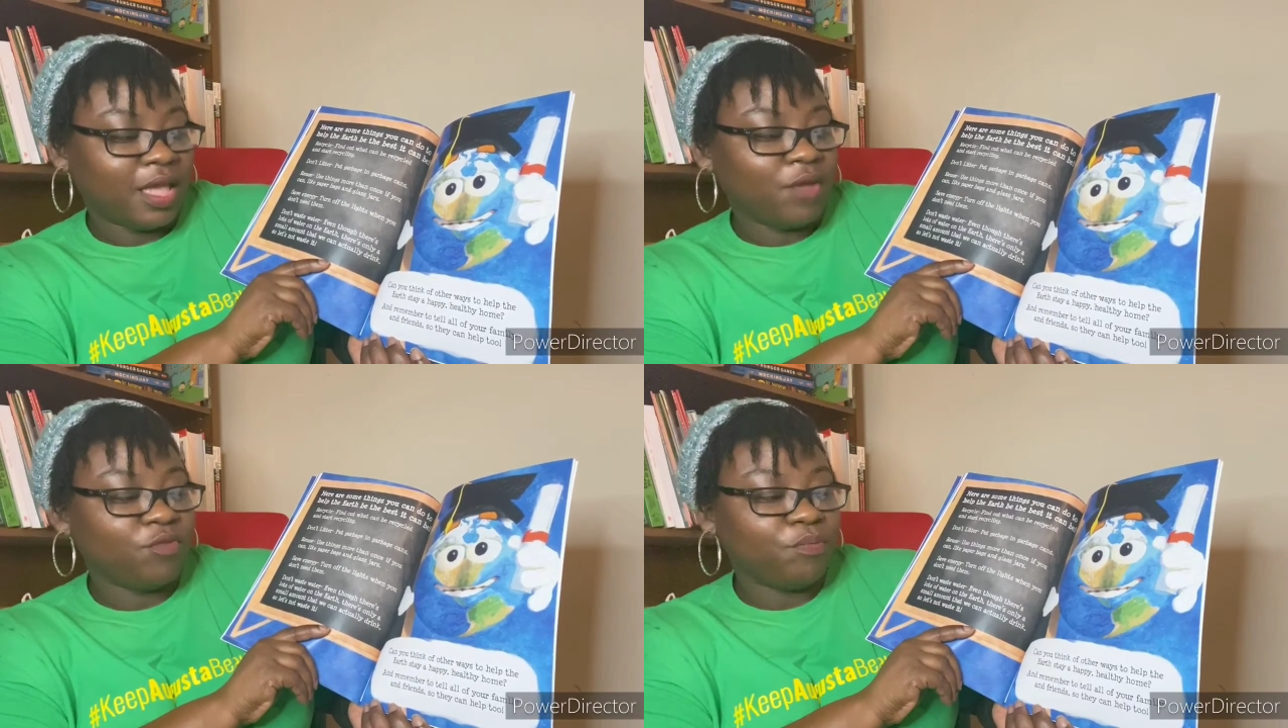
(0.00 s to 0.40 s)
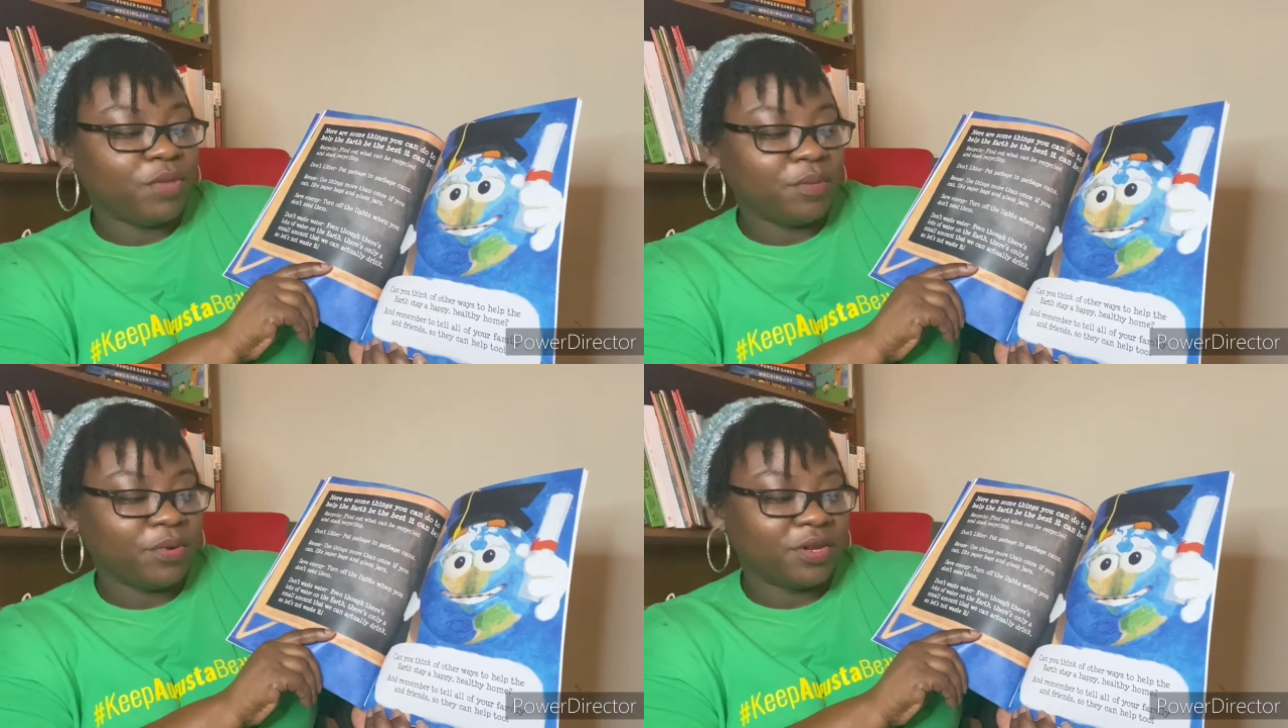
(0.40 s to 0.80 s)
And
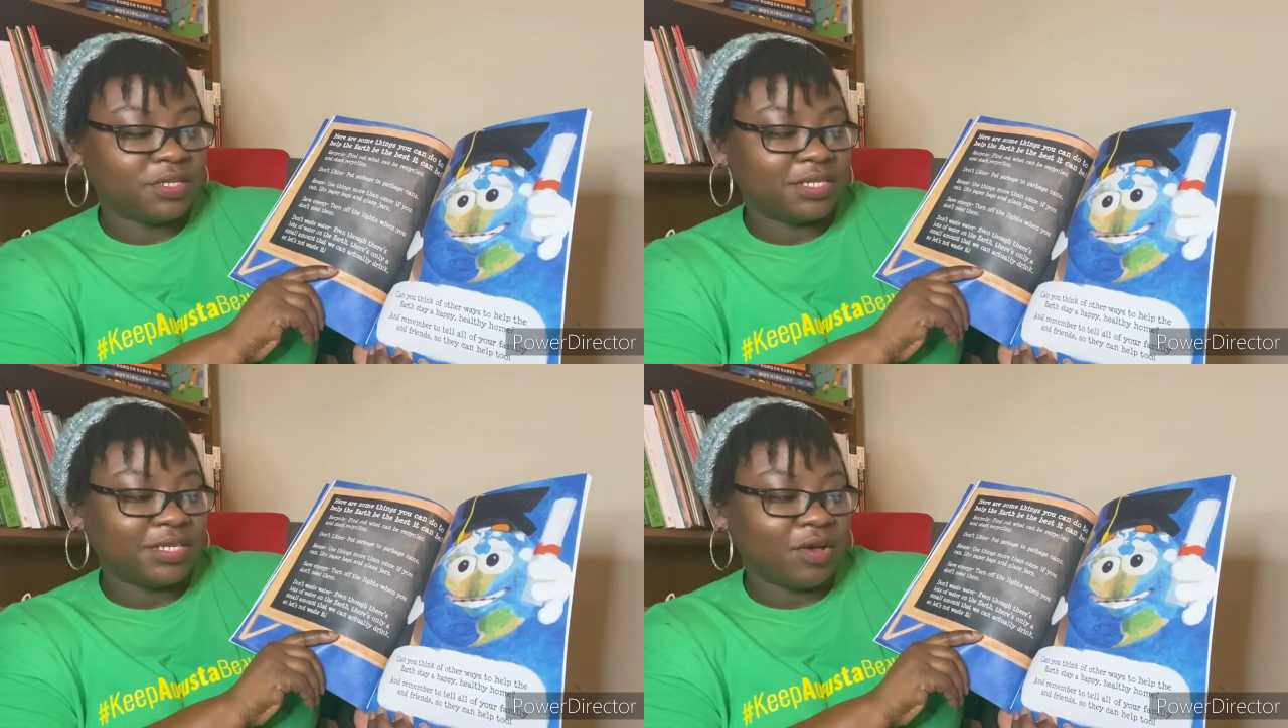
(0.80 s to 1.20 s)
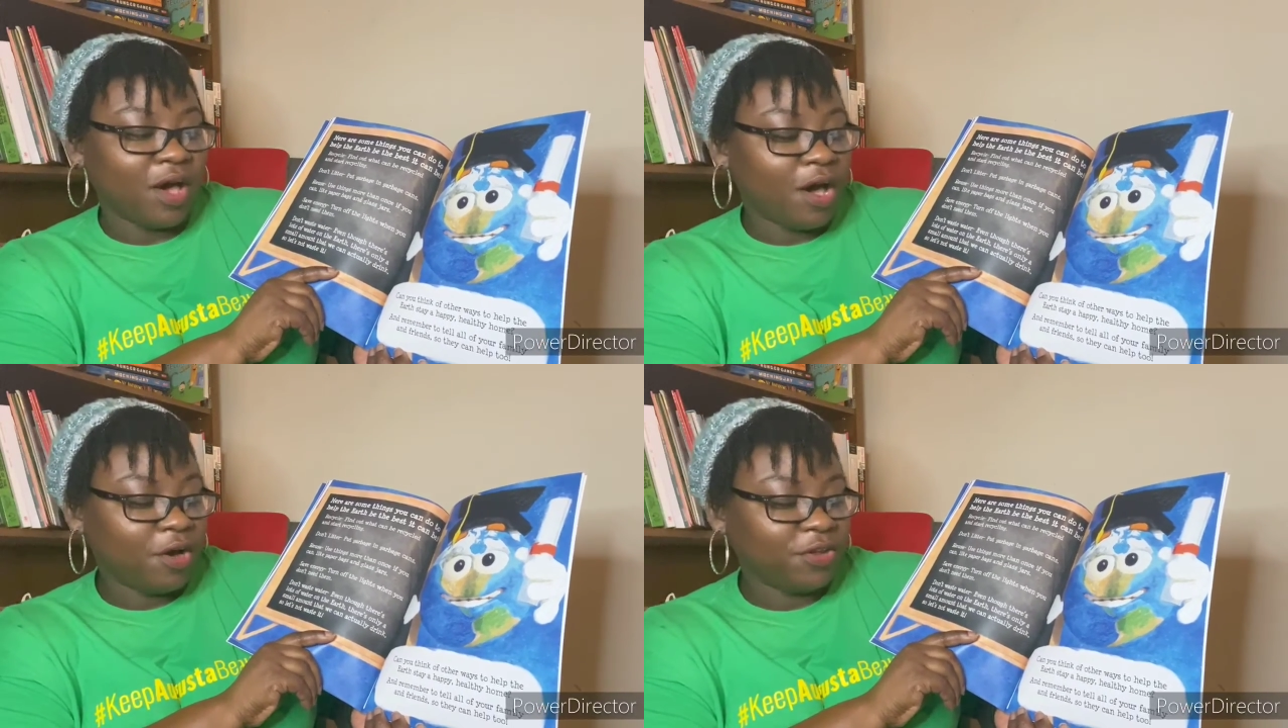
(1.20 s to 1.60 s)
remember to tell
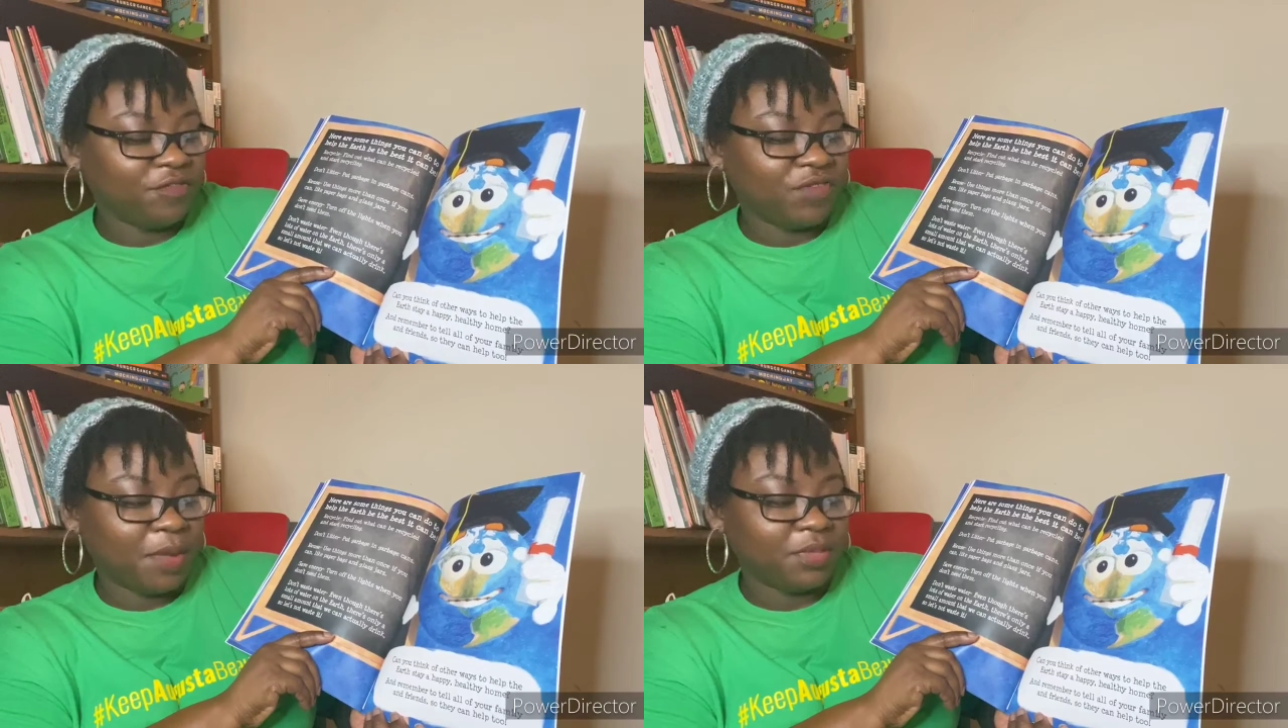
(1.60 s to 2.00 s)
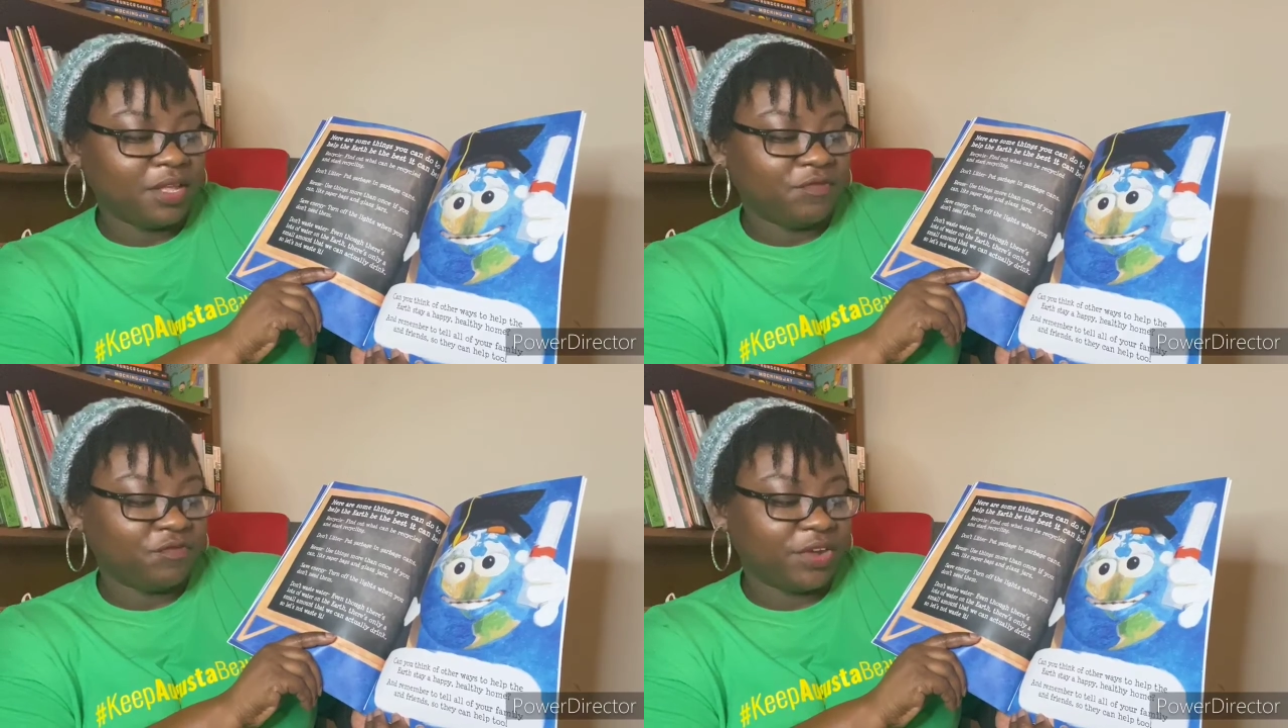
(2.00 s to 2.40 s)
all your
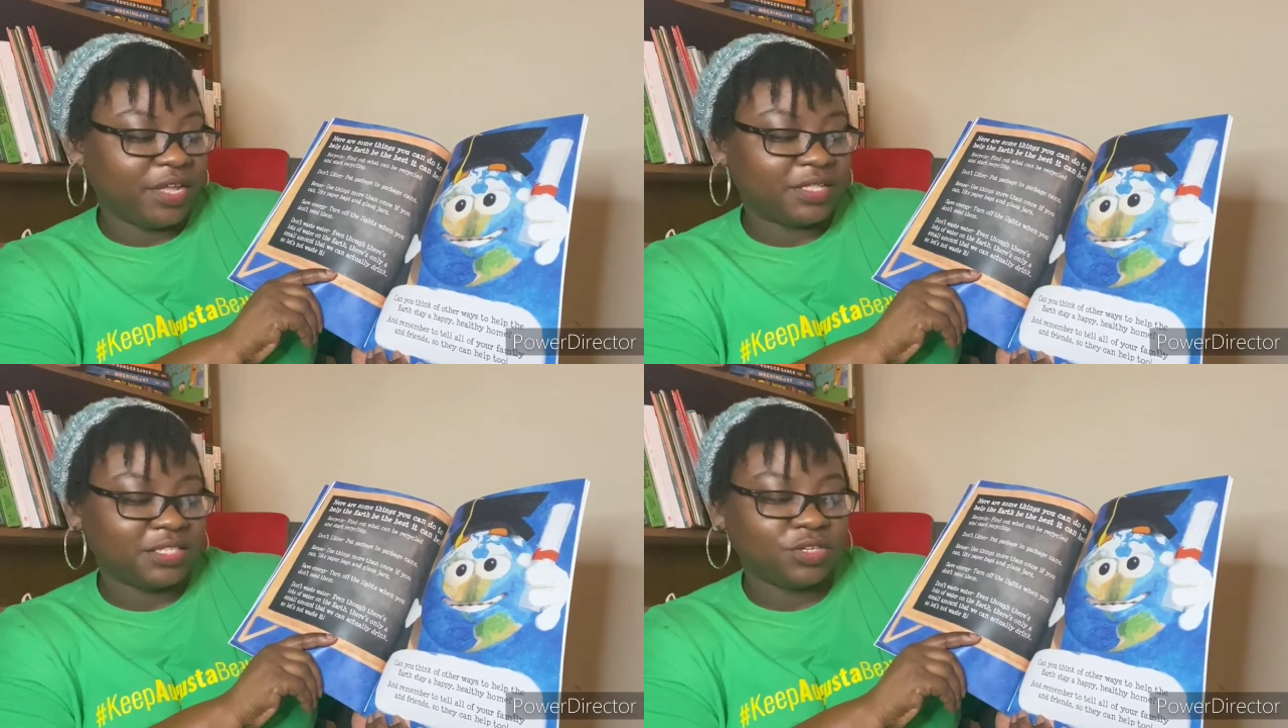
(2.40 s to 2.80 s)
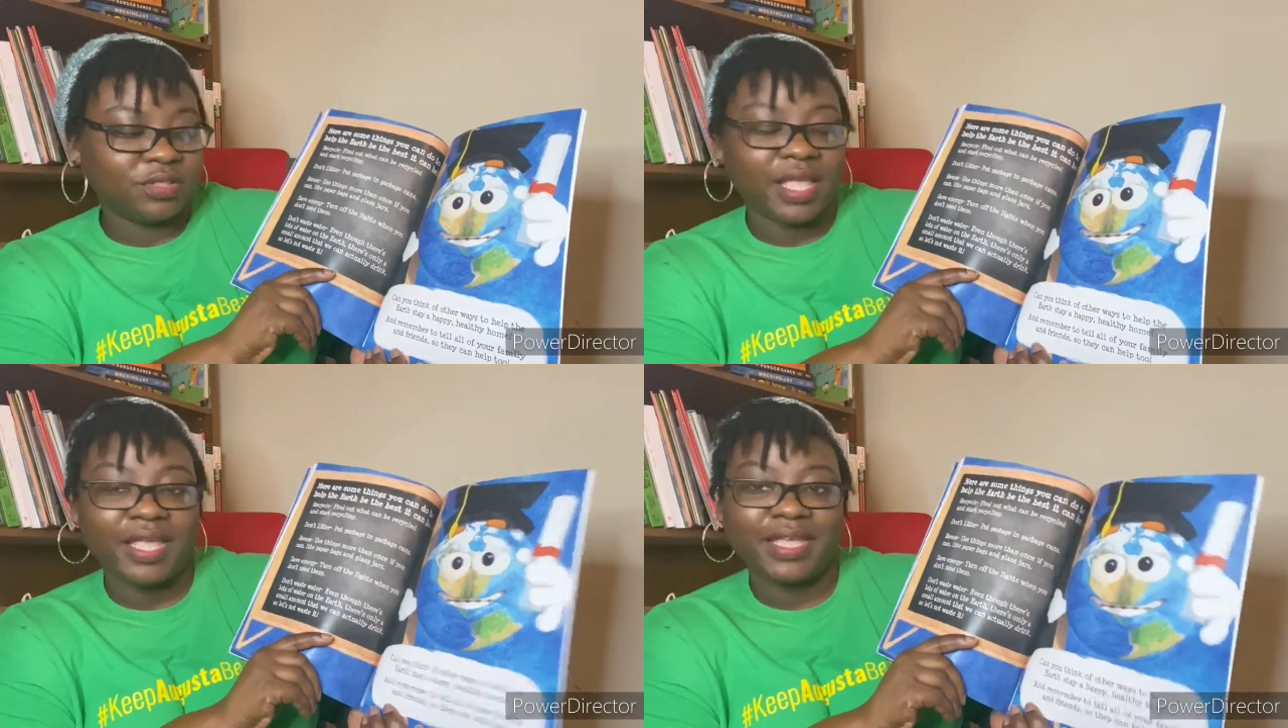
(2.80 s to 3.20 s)
family and friends so
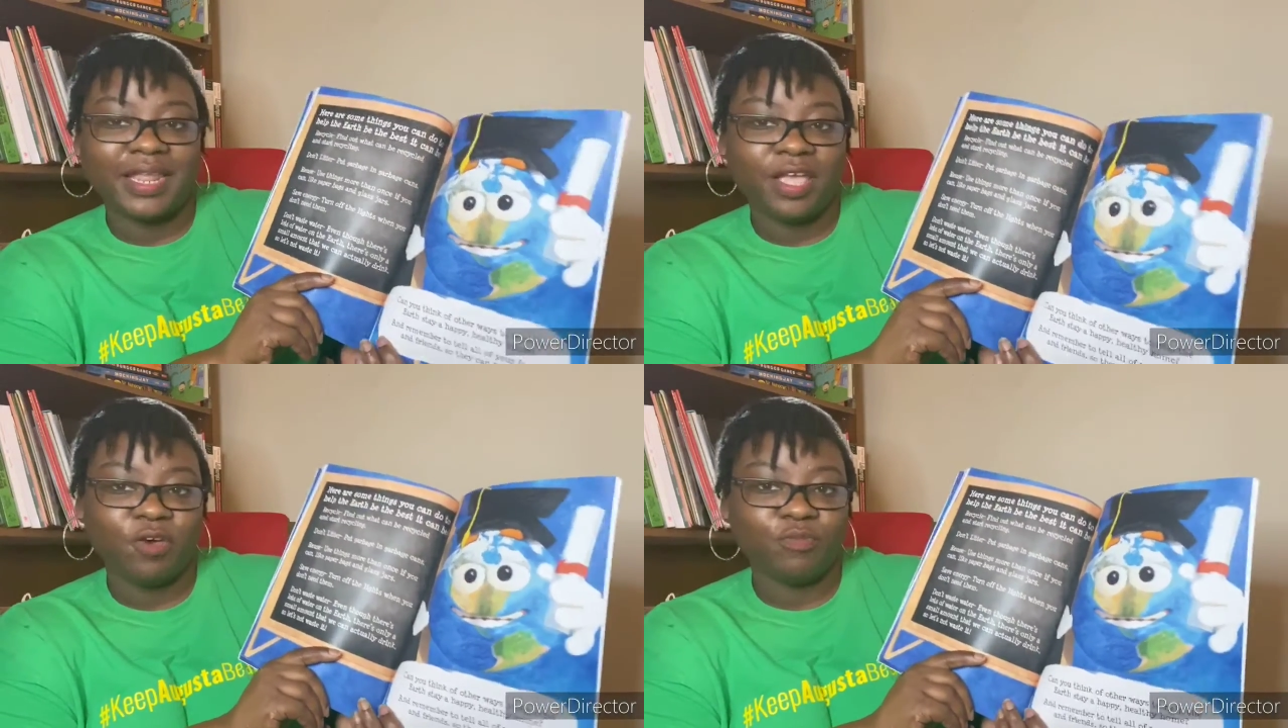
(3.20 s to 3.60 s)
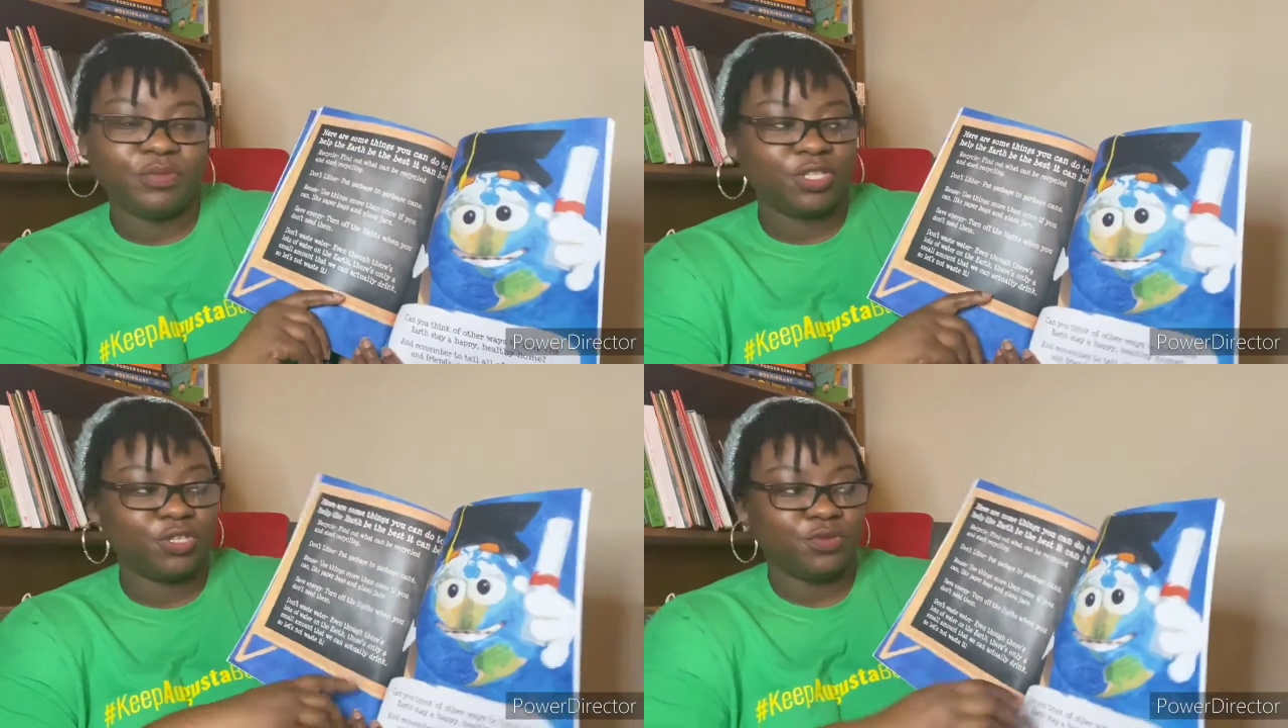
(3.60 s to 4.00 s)
they can
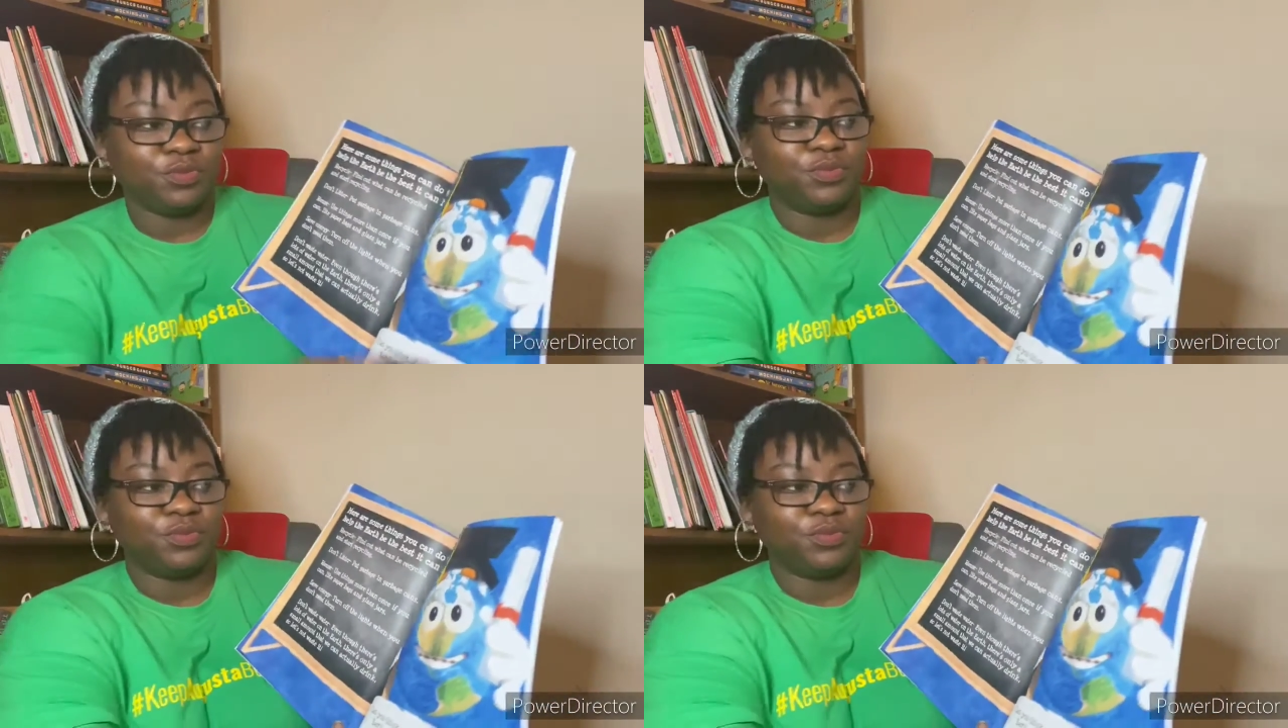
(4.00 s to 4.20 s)
help too.